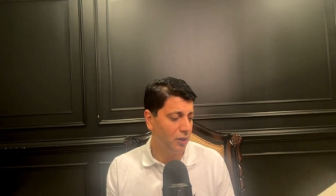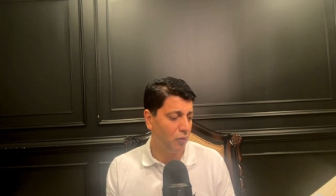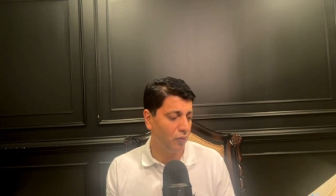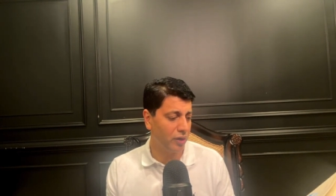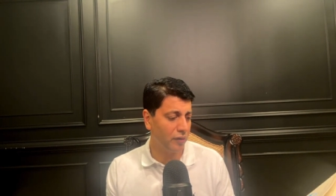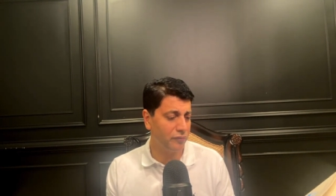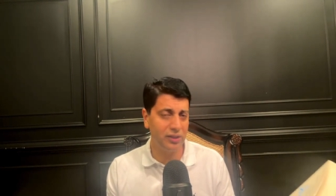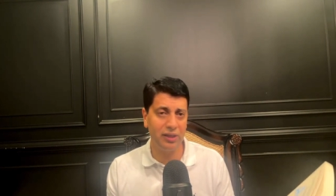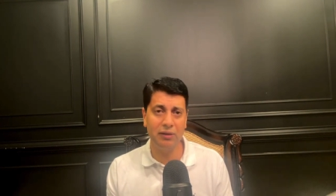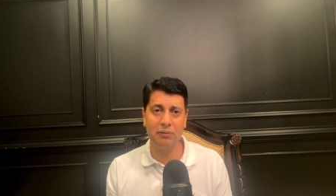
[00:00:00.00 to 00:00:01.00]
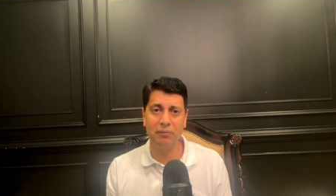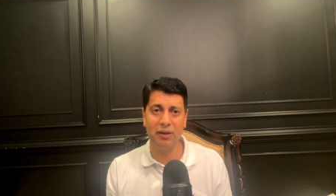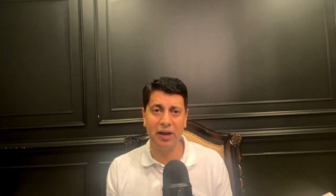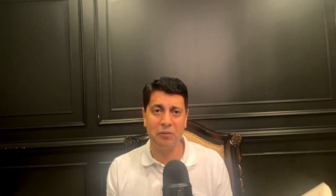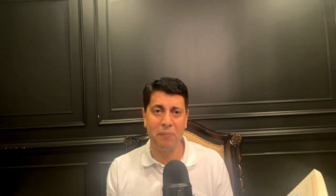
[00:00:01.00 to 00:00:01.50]
One of the
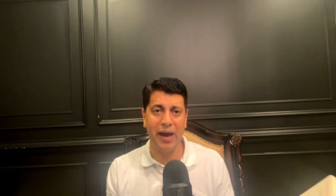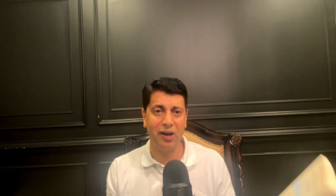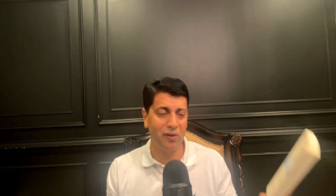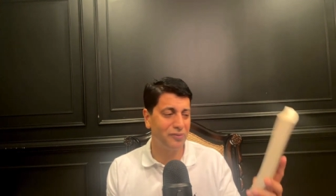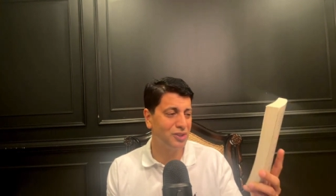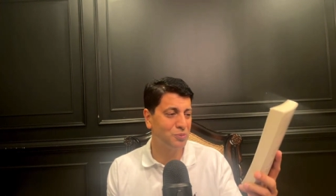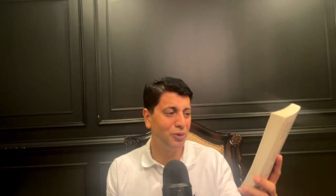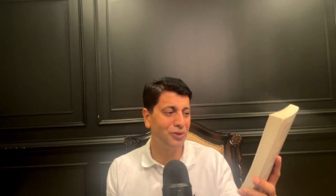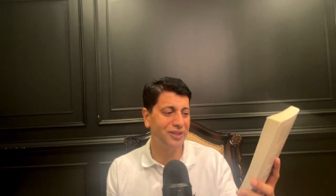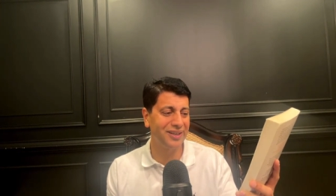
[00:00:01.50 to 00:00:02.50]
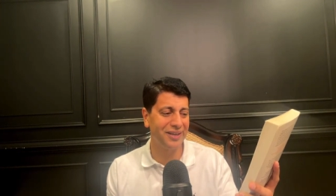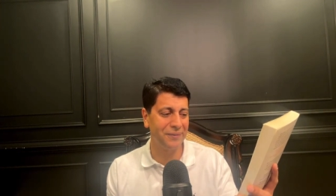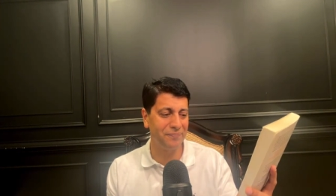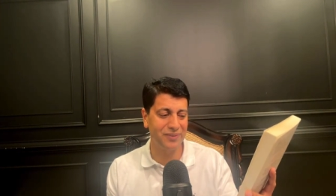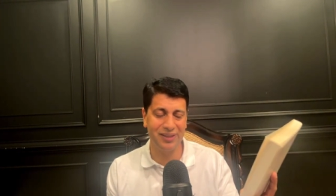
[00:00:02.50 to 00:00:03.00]
admirer of this book
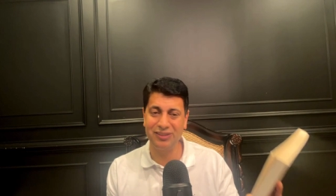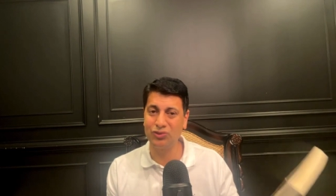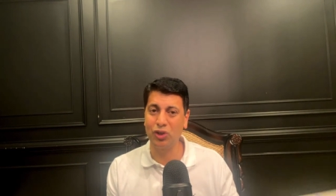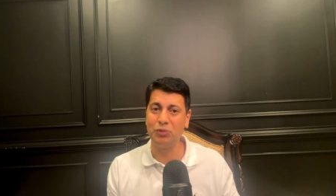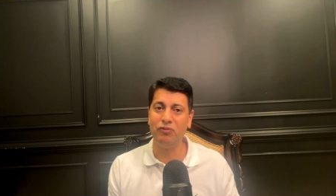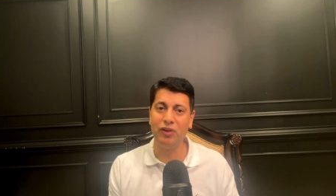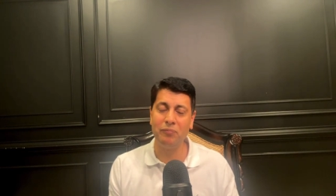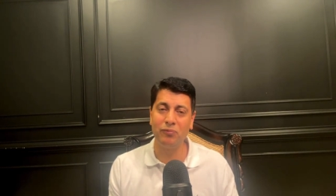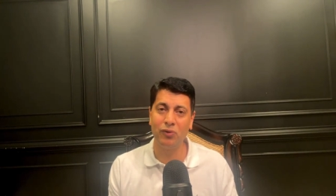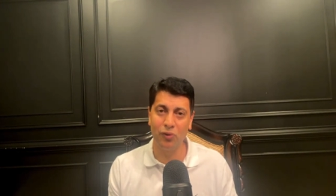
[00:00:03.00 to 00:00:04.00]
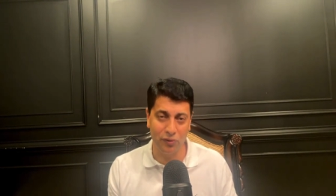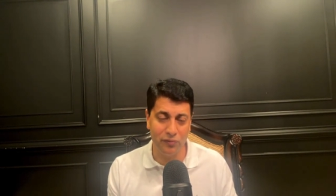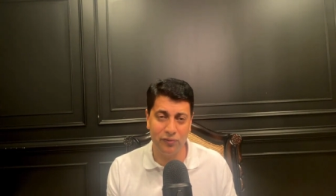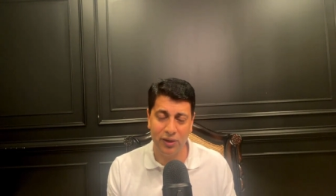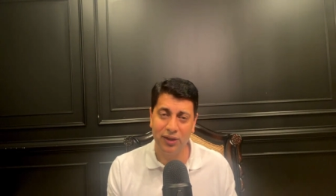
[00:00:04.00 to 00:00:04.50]
um, is known as Wim
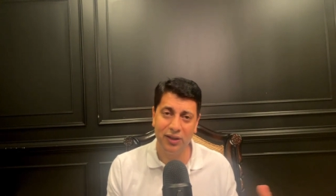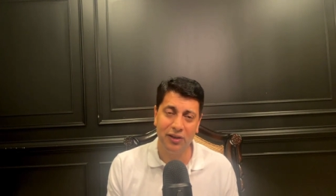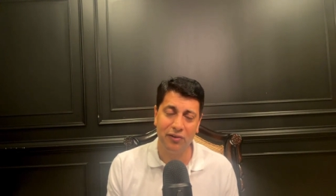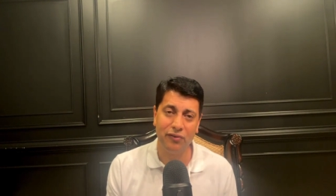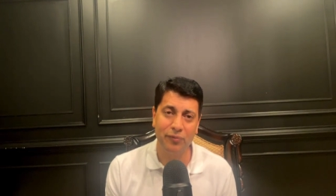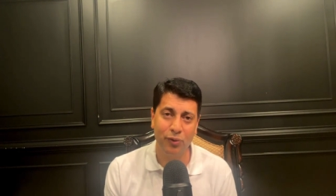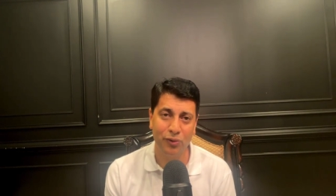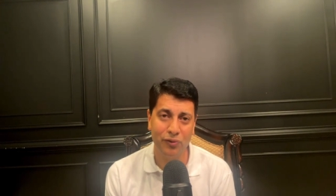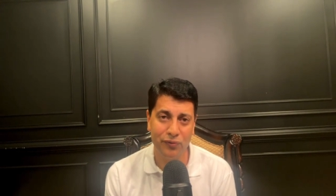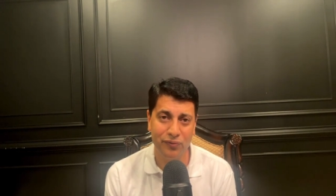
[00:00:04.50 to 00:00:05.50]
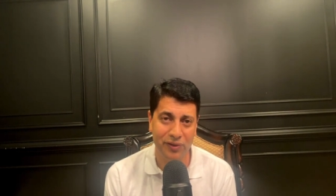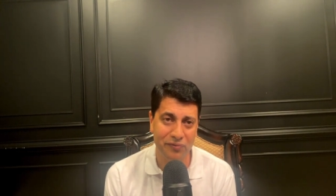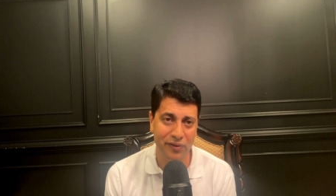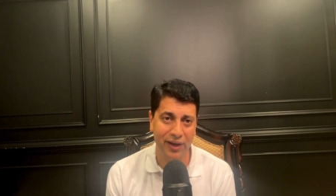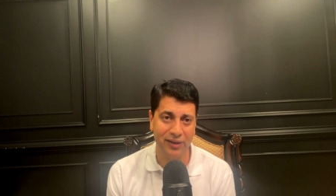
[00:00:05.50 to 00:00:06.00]
Hof. Wim Hof, in
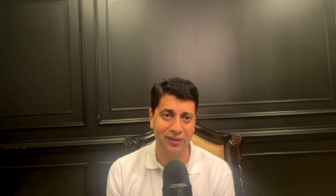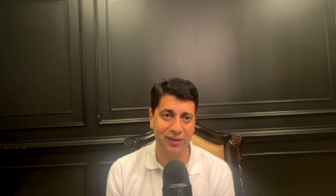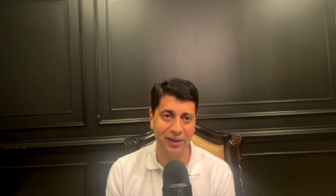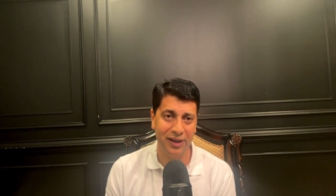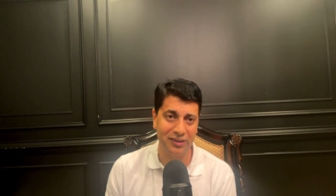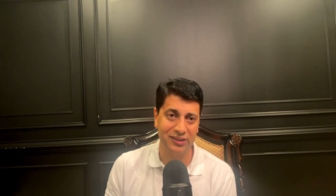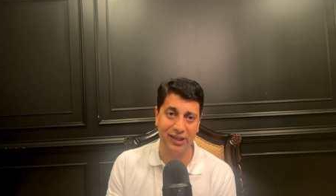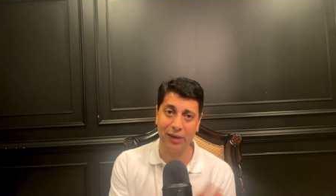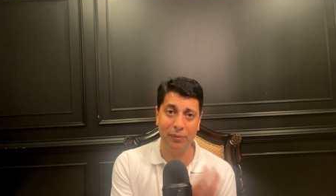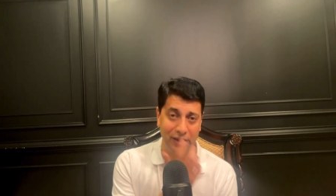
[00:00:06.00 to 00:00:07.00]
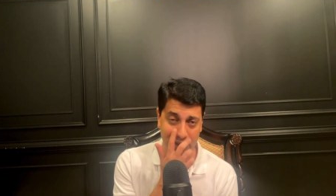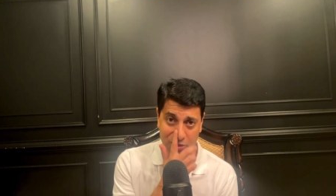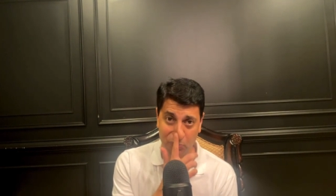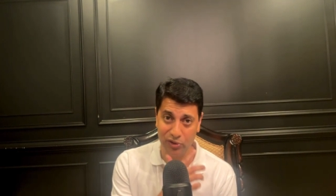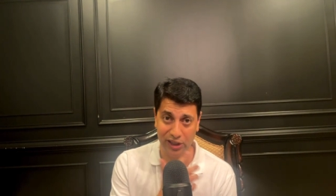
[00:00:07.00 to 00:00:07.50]
fact, uh, has recommended
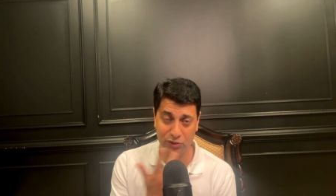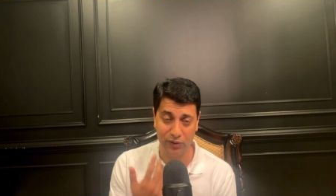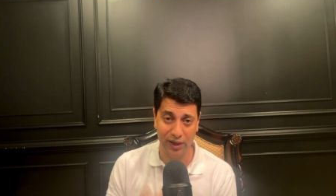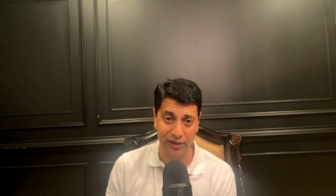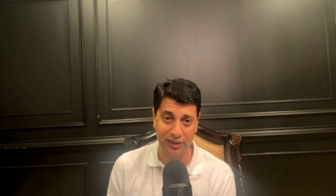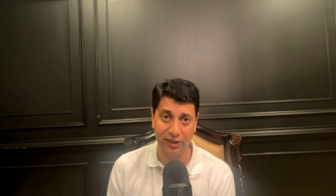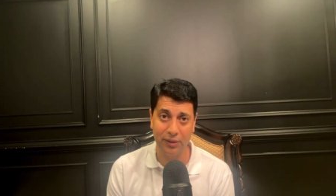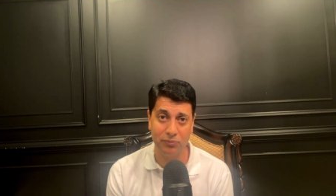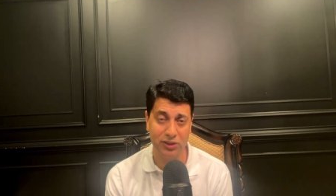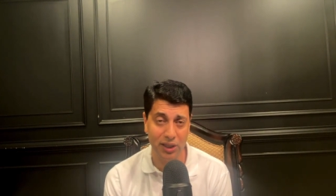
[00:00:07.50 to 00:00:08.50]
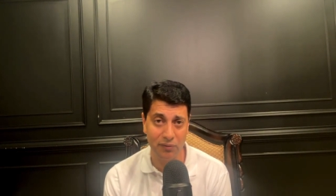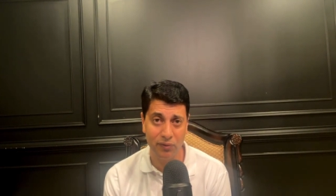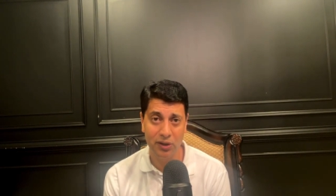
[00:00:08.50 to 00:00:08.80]
this book as well, and he himself